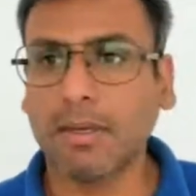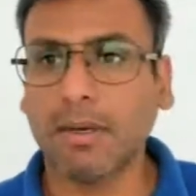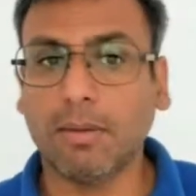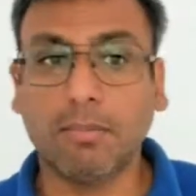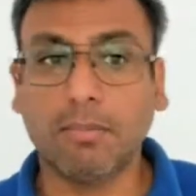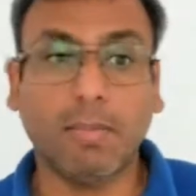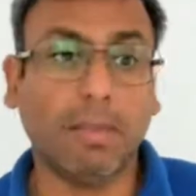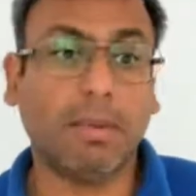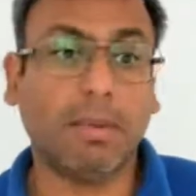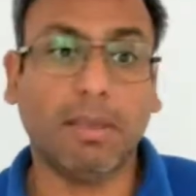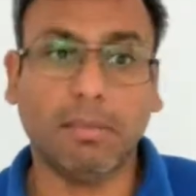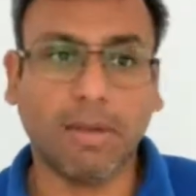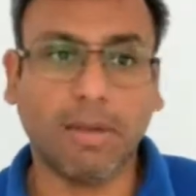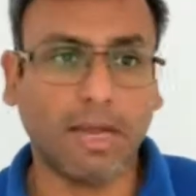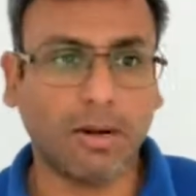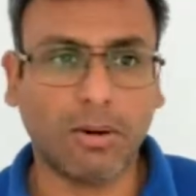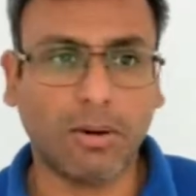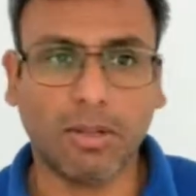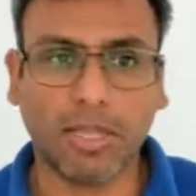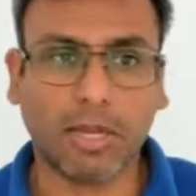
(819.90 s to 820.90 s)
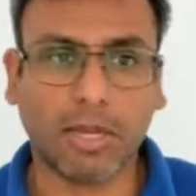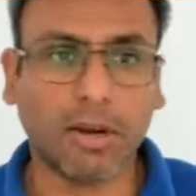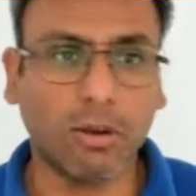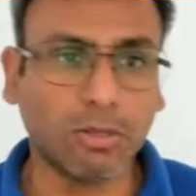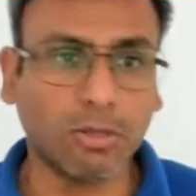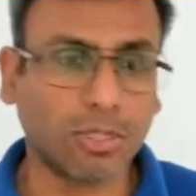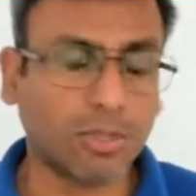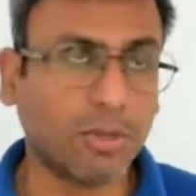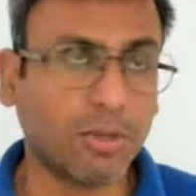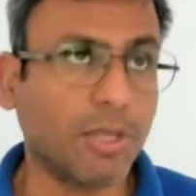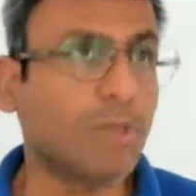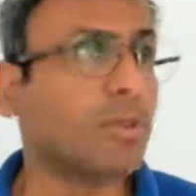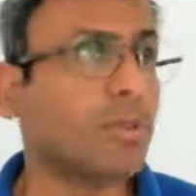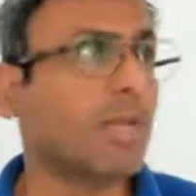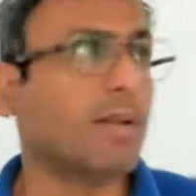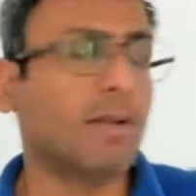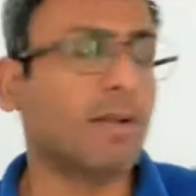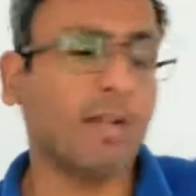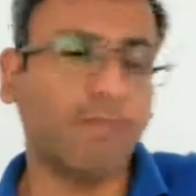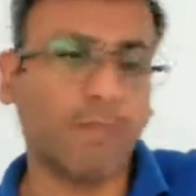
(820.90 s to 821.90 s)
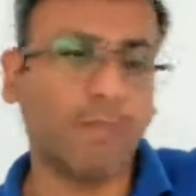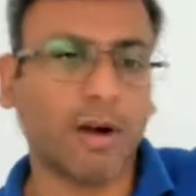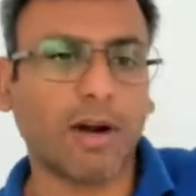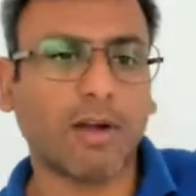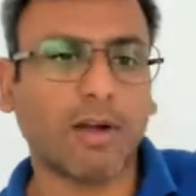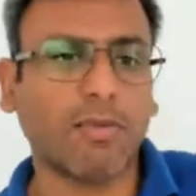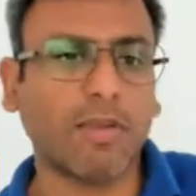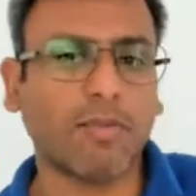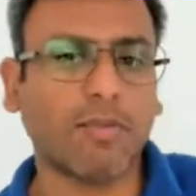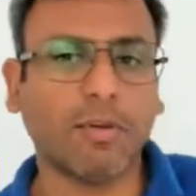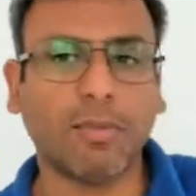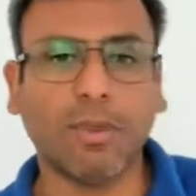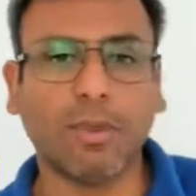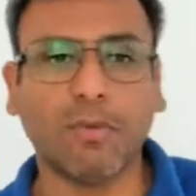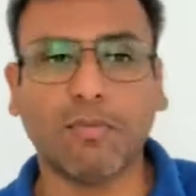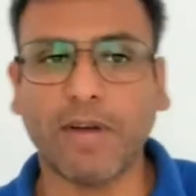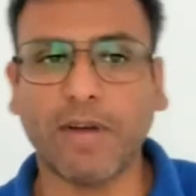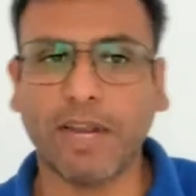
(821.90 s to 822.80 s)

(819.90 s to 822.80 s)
maybe, I don't know, they're close to you, they live far away from you.